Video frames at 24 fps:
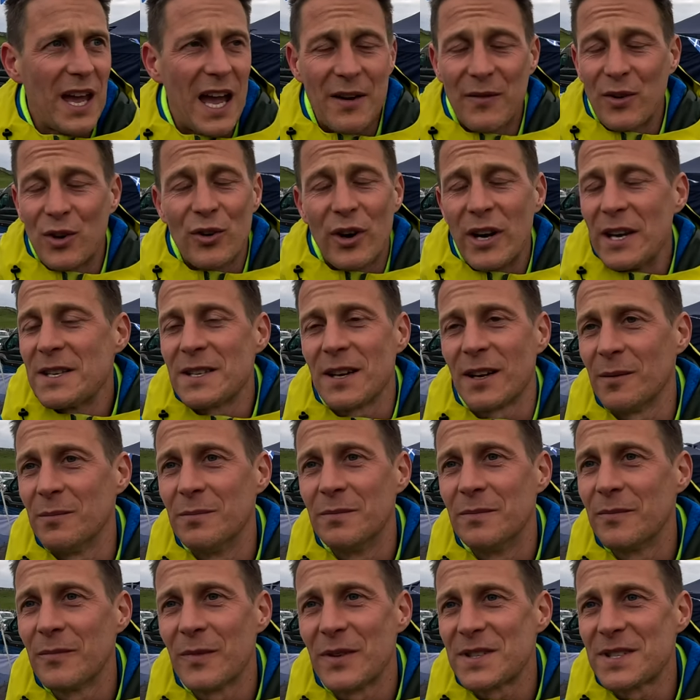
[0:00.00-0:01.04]
have a great
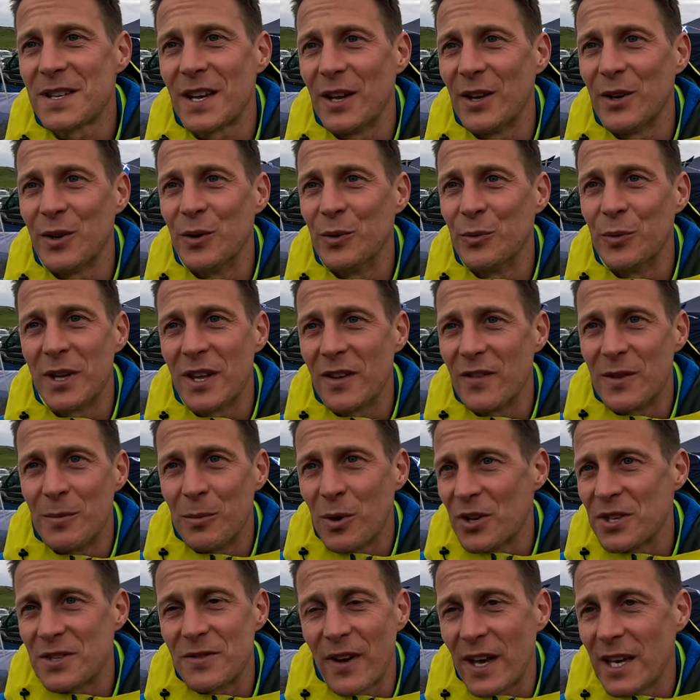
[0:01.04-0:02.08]
time. So we give them
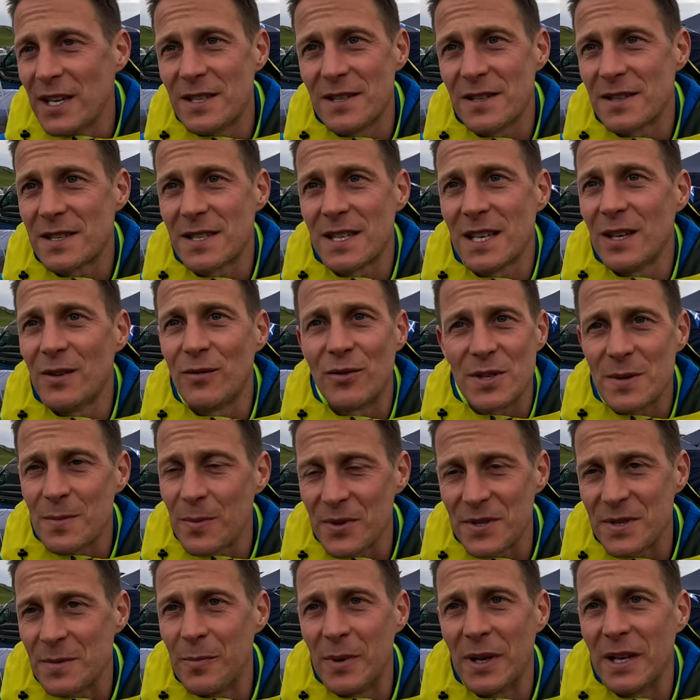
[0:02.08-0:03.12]
lots of agency,
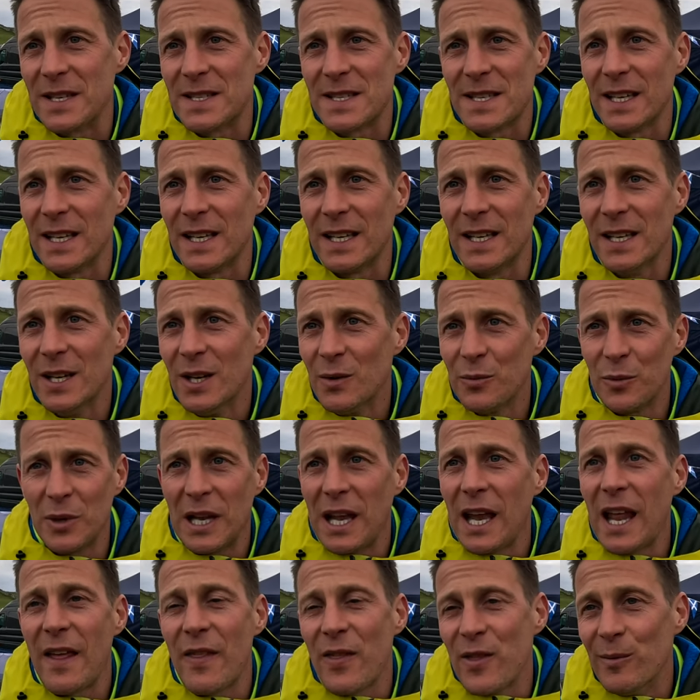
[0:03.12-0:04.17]
responsibility. We
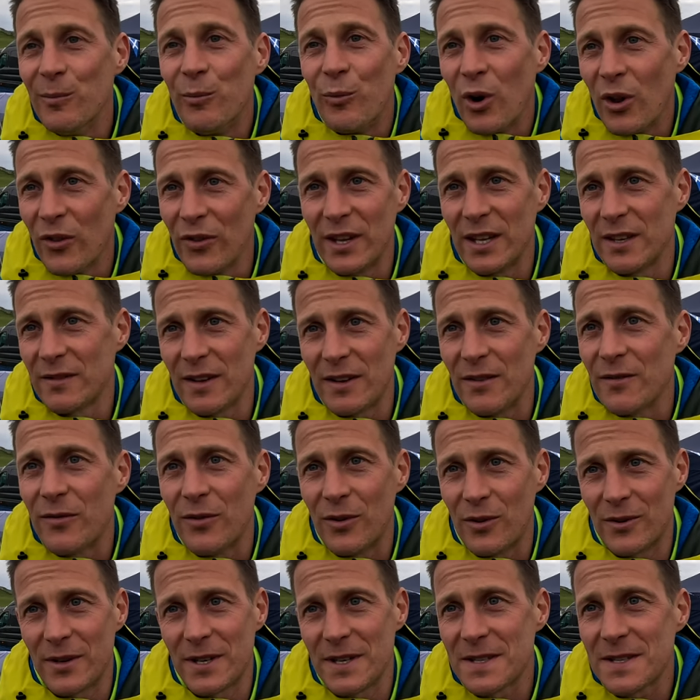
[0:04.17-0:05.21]
let them run the event
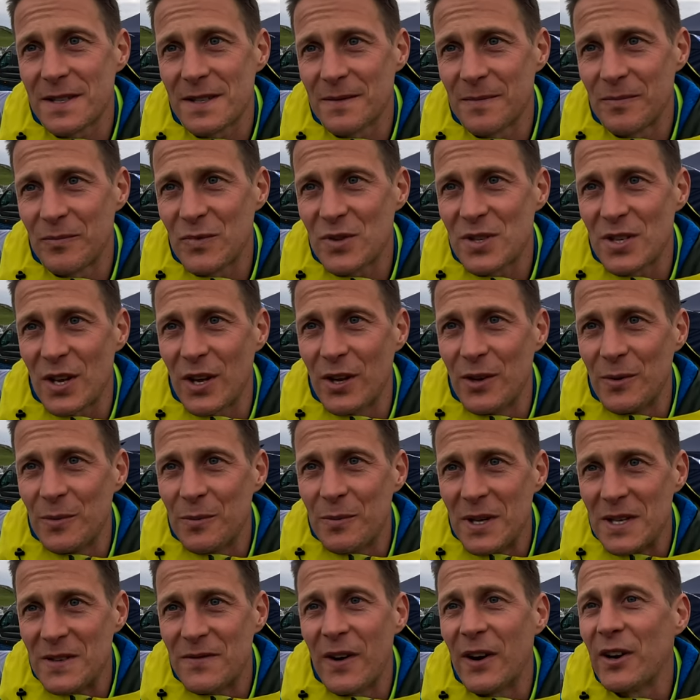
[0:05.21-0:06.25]
for us. So
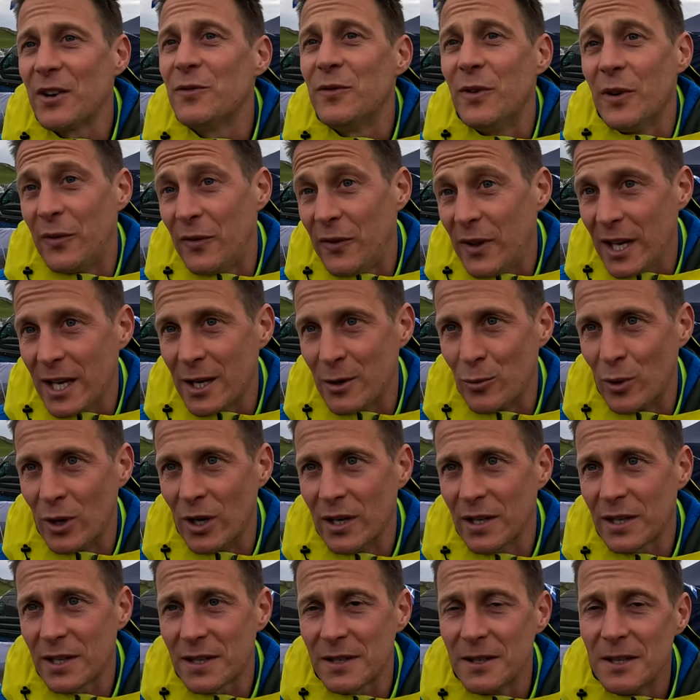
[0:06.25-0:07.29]
it's very fulfilling
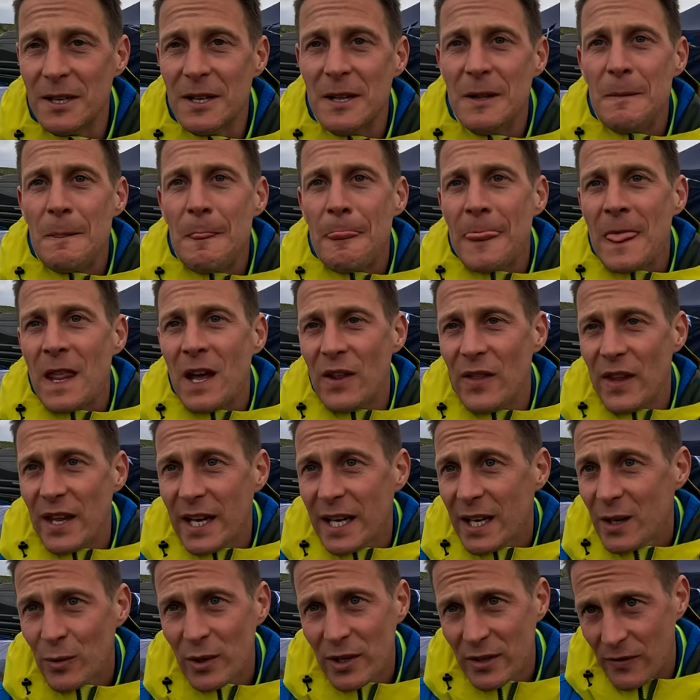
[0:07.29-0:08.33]
work. And then
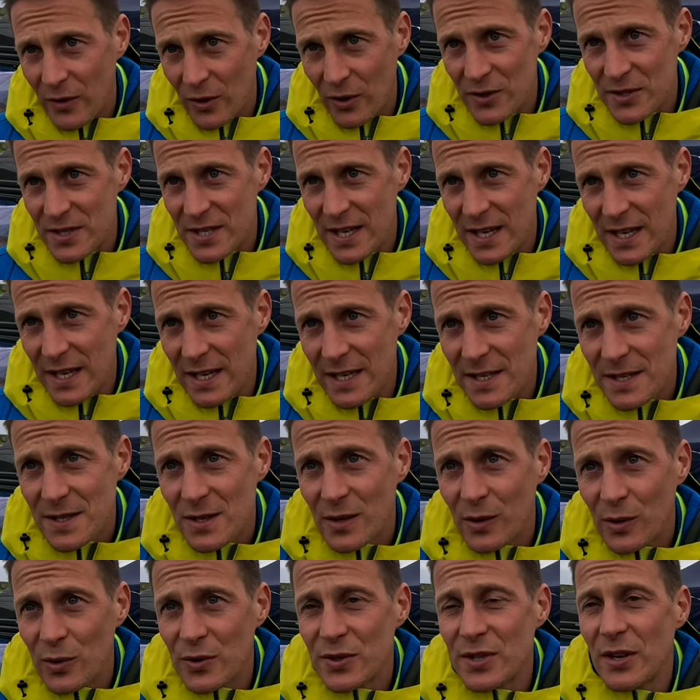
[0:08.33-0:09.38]
anyone who volunteers
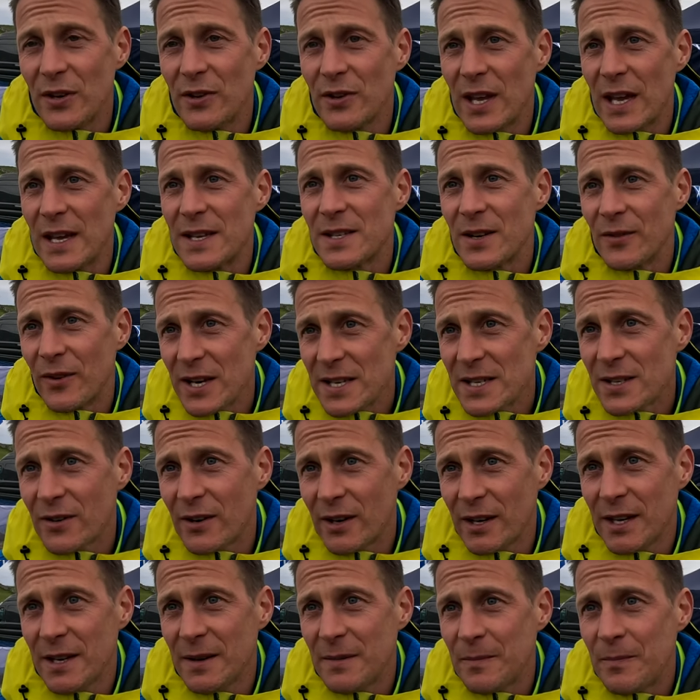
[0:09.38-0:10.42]
also gets a race
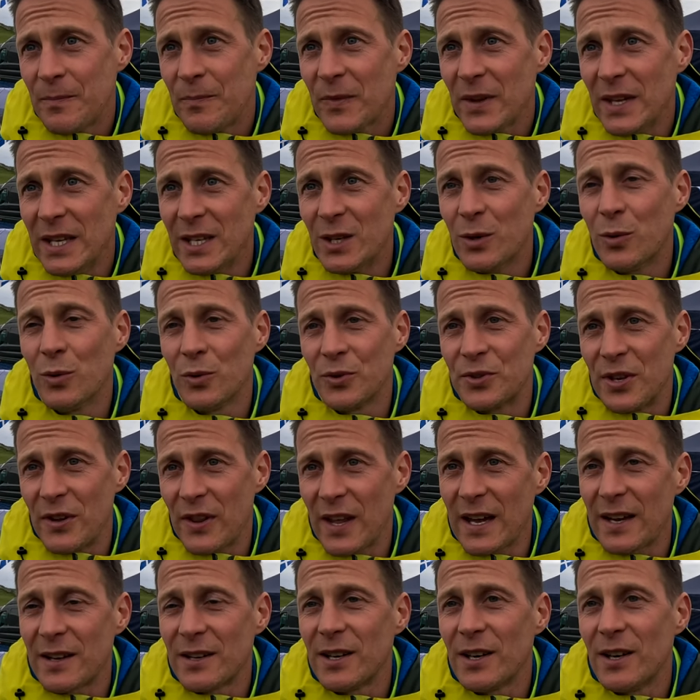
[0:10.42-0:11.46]
credit equal to
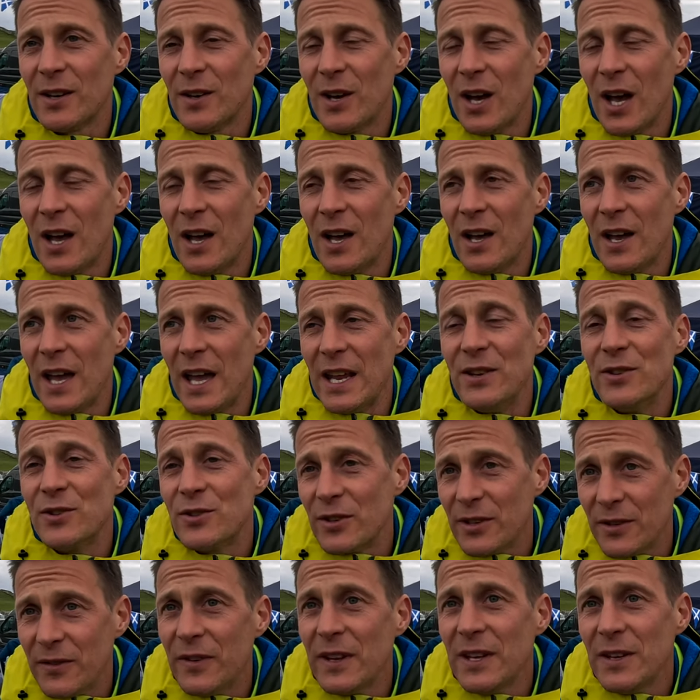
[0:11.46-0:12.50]
that
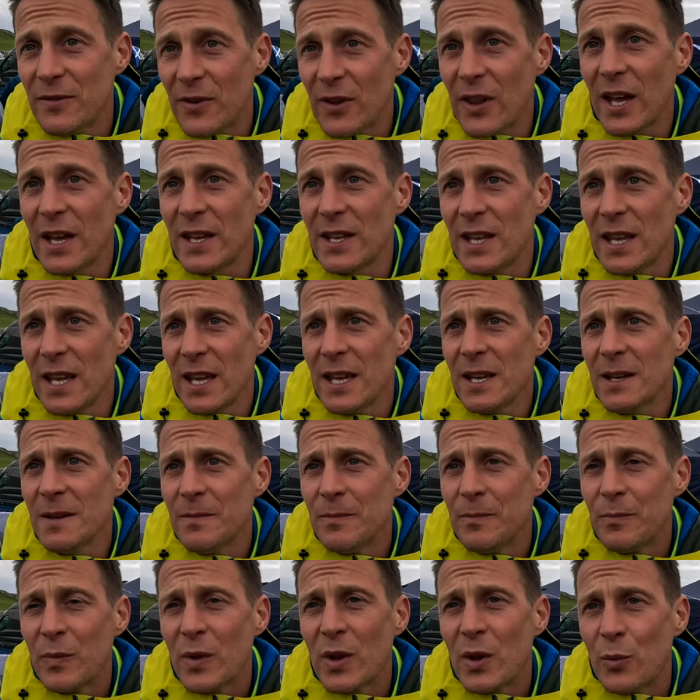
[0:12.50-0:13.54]
entry fee for that year,
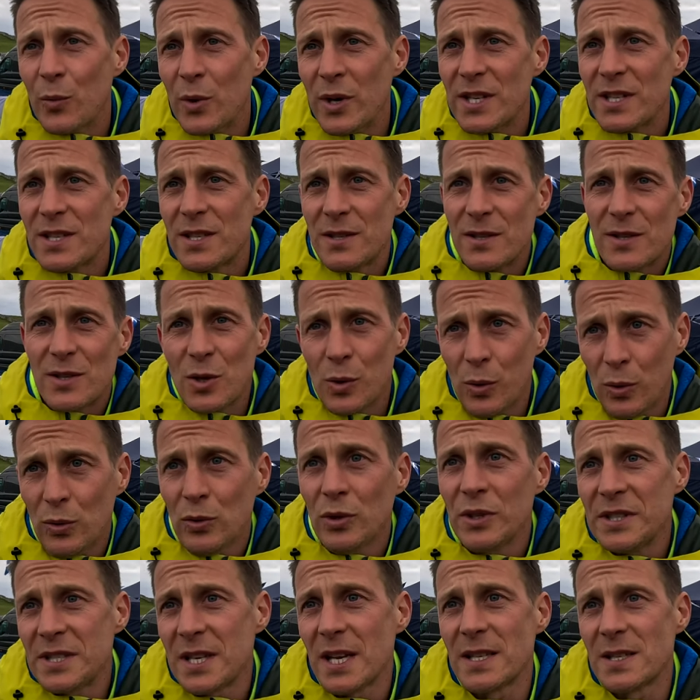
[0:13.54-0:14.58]
which to
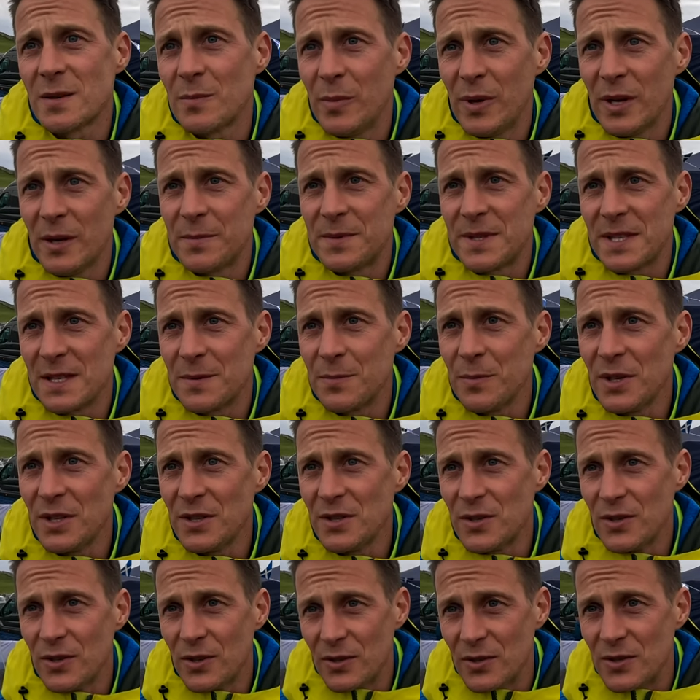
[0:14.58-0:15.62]
all intents and purposes
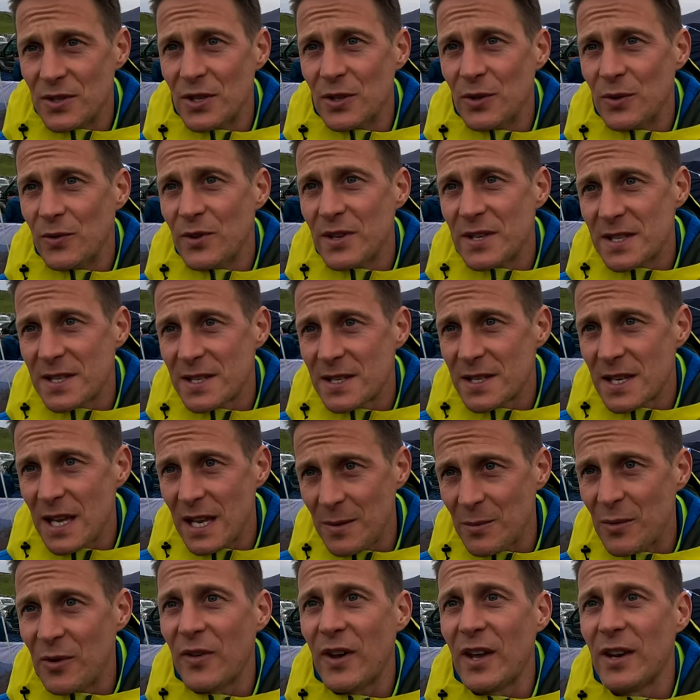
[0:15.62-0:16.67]
means you can do the
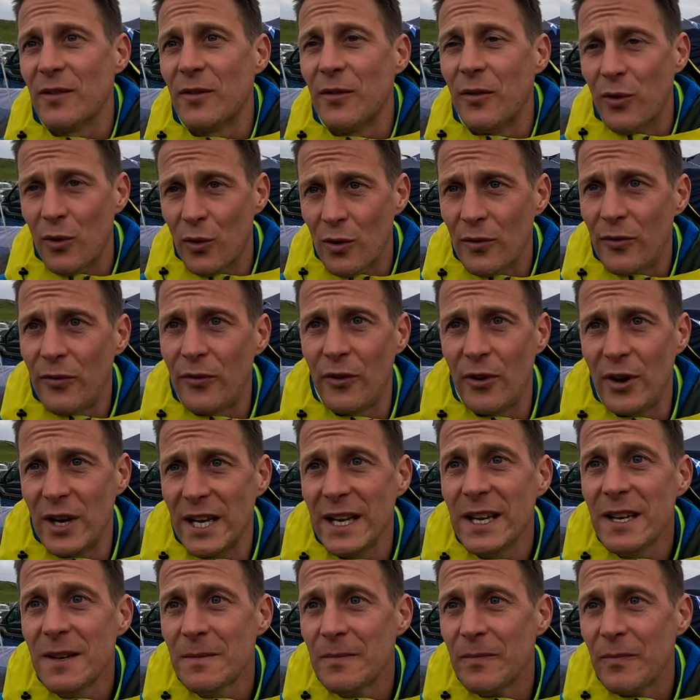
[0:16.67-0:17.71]
same event for
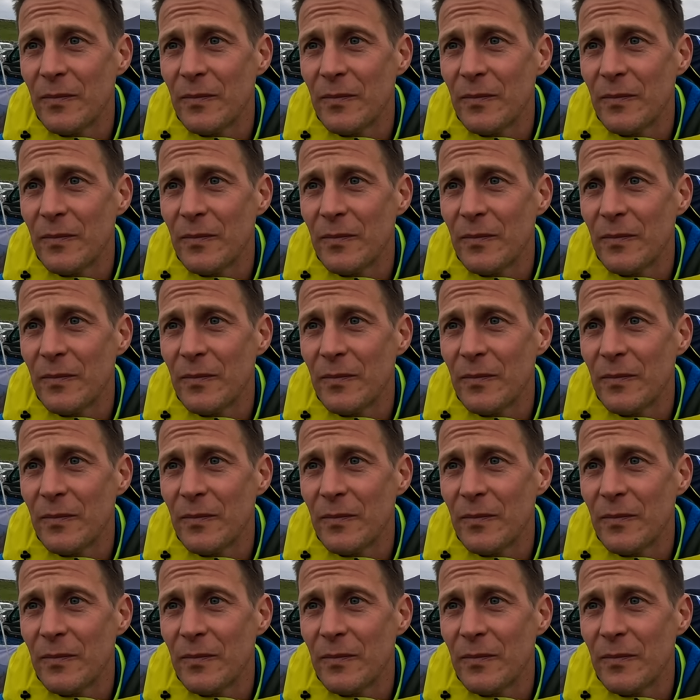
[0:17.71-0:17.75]
free